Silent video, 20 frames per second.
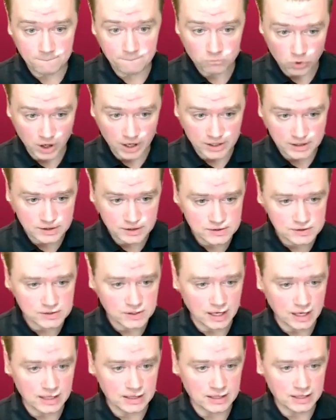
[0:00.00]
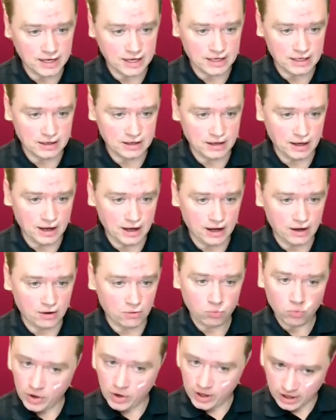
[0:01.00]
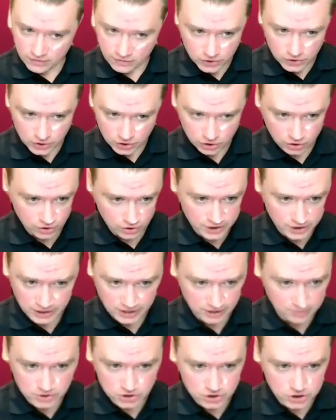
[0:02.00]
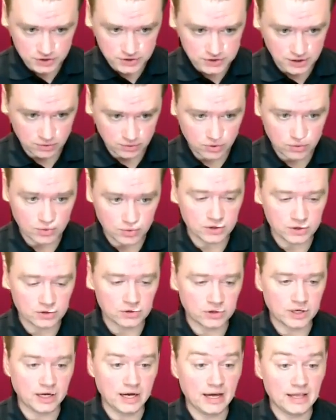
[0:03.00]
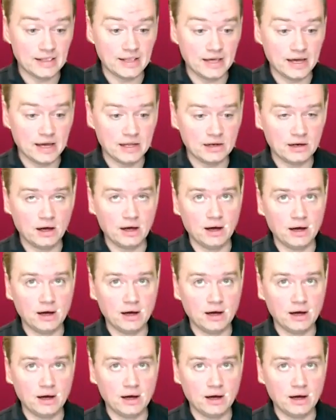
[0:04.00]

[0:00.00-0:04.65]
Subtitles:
runs, and then whatever the current image is that we're rendering, and then